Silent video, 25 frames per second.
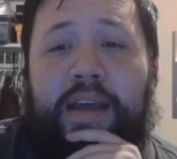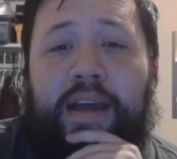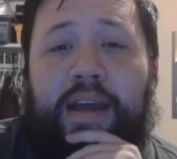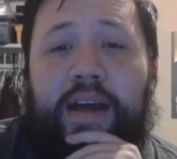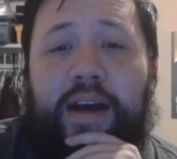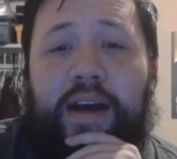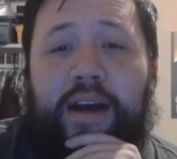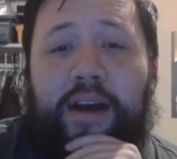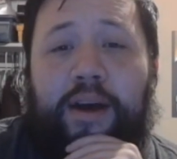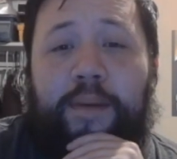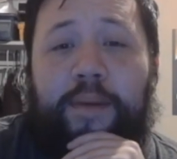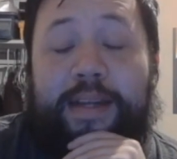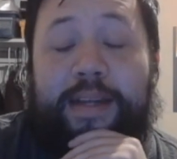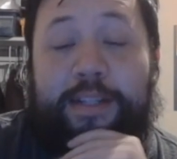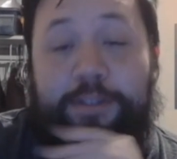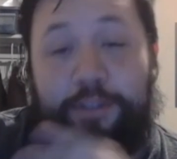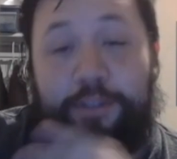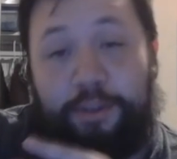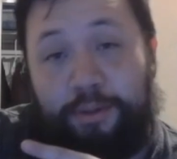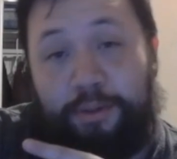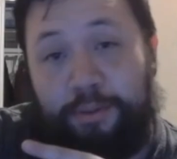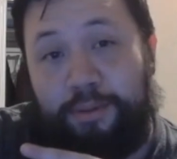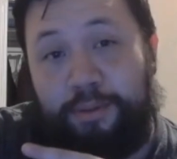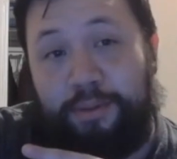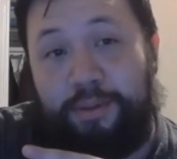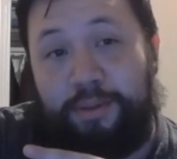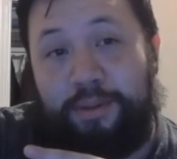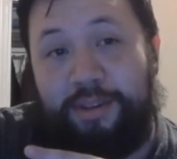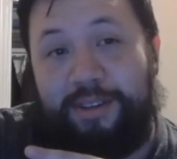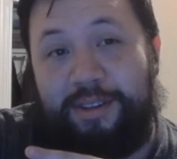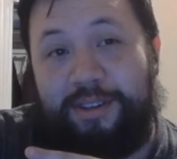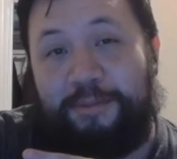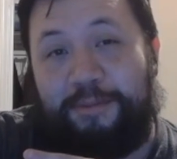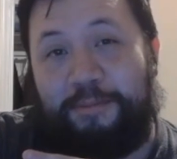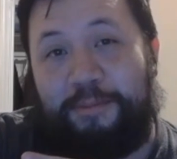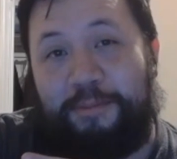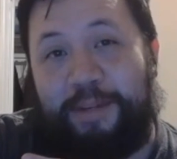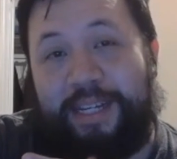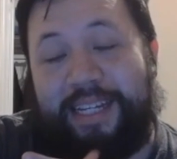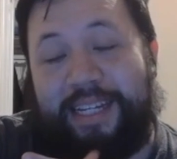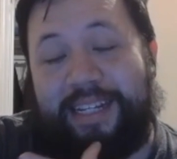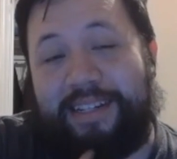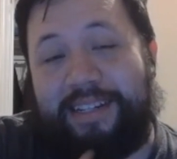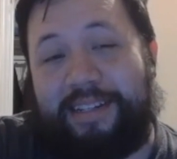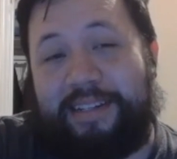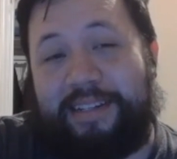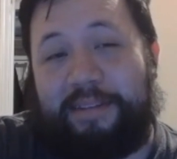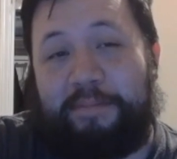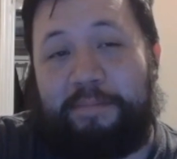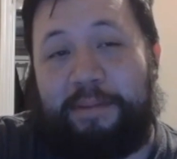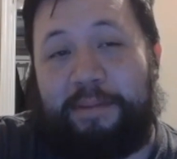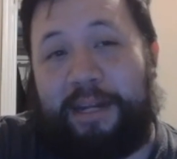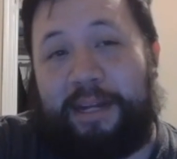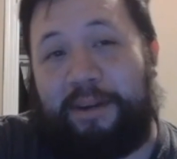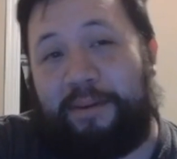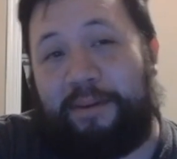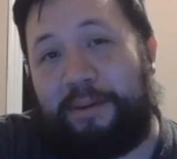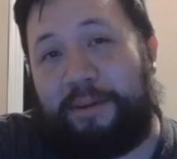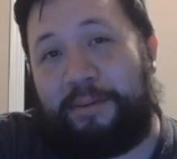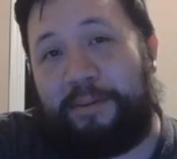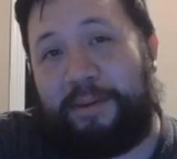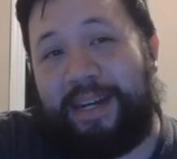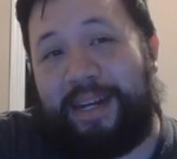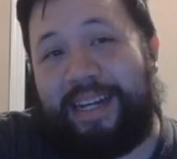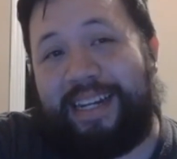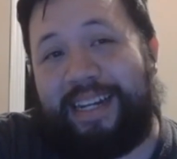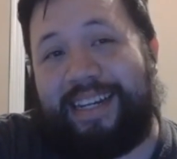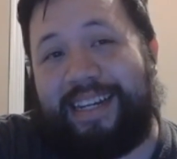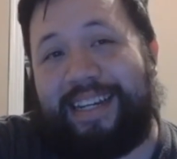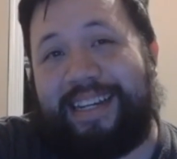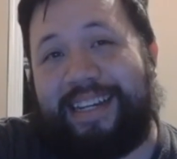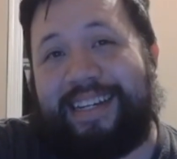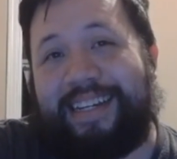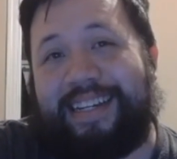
Um, and two, we can complain all you want.